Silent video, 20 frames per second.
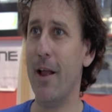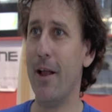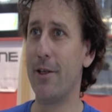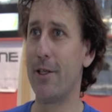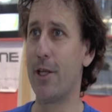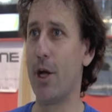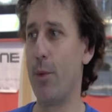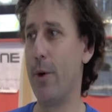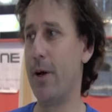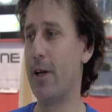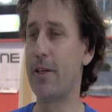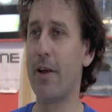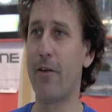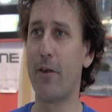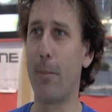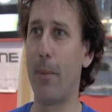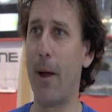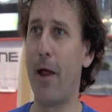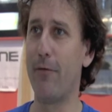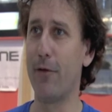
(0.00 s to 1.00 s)
So we just have
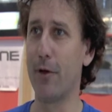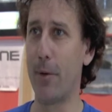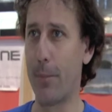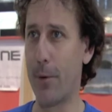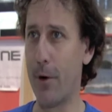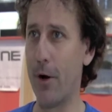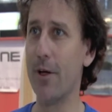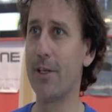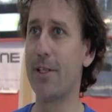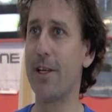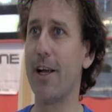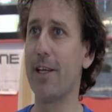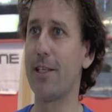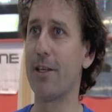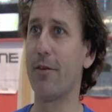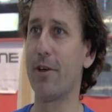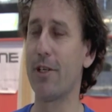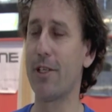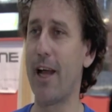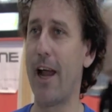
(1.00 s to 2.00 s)
to pay for the process
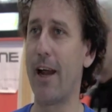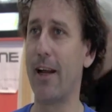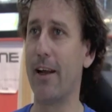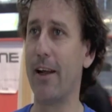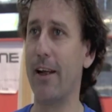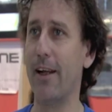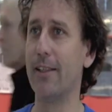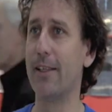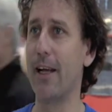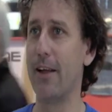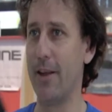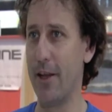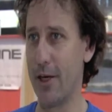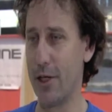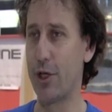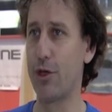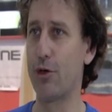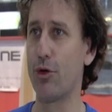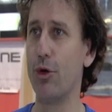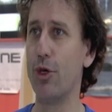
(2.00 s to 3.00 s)
of recycling it and the
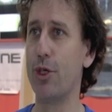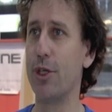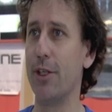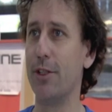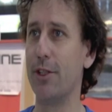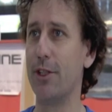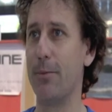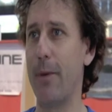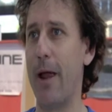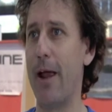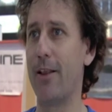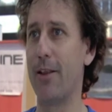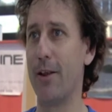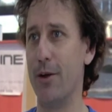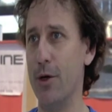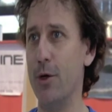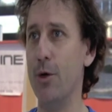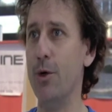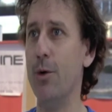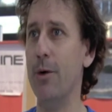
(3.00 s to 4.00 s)
extrusion to make the
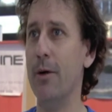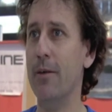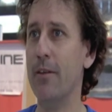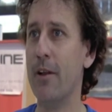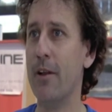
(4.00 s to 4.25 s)
new